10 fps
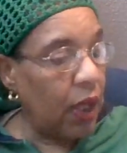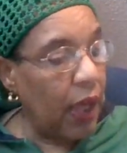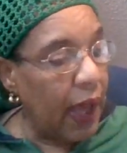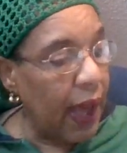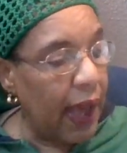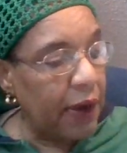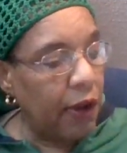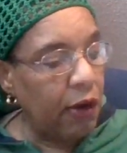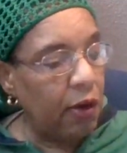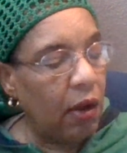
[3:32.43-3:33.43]
And
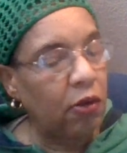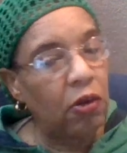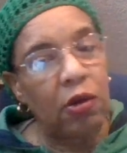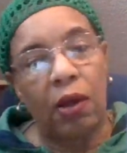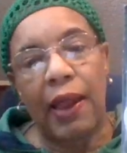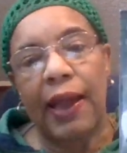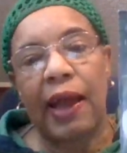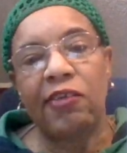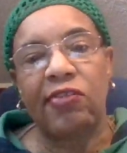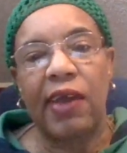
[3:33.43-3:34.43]
then, like
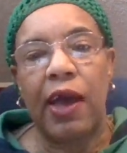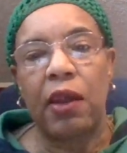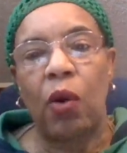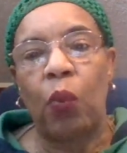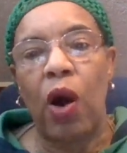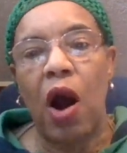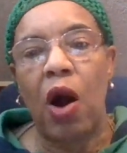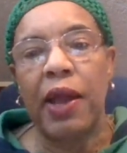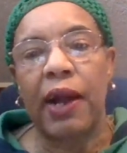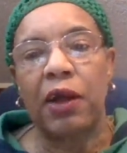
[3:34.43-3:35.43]
I said,
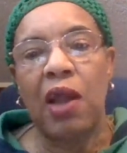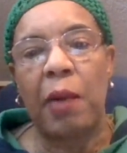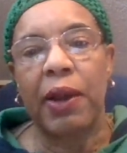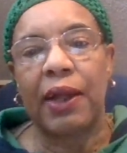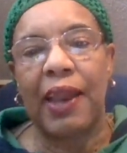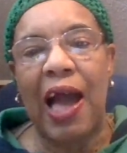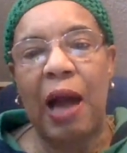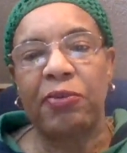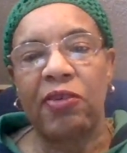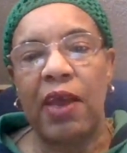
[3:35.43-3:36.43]
war, economic
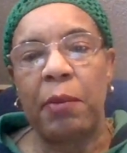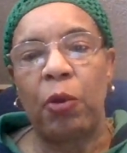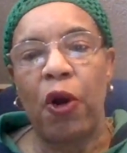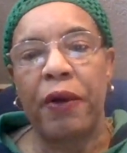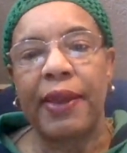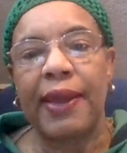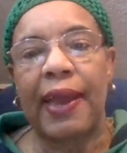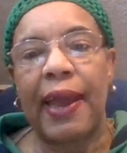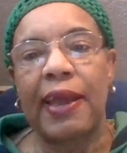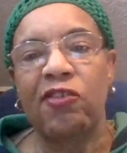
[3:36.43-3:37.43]
collapse, and moral
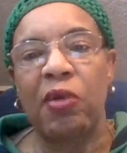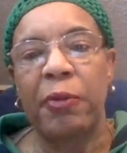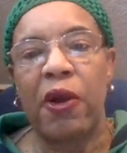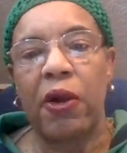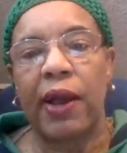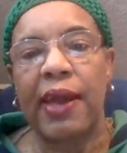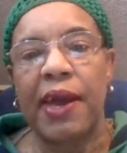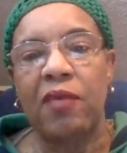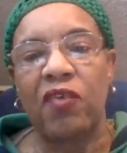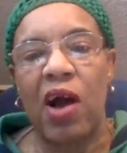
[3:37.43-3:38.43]
decay. Is America
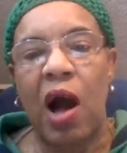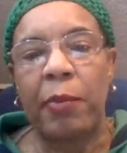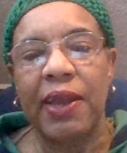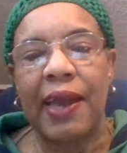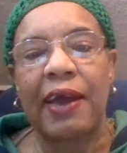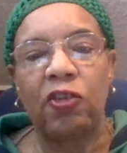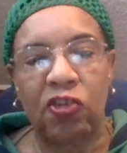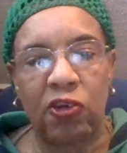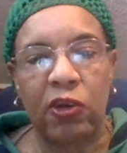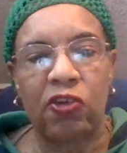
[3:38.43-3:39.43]
headed for Armageddon?
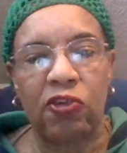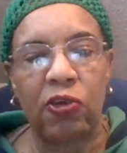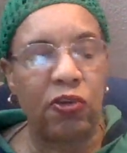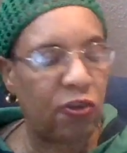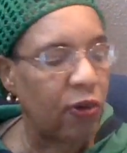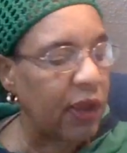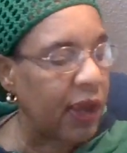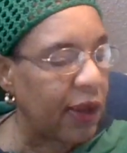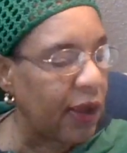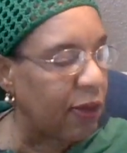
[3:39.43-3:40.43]
Surely, surely, surely
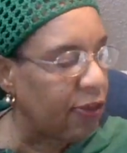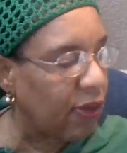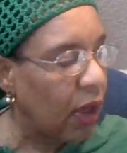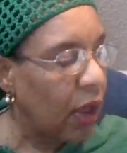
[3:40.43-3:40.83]
it is.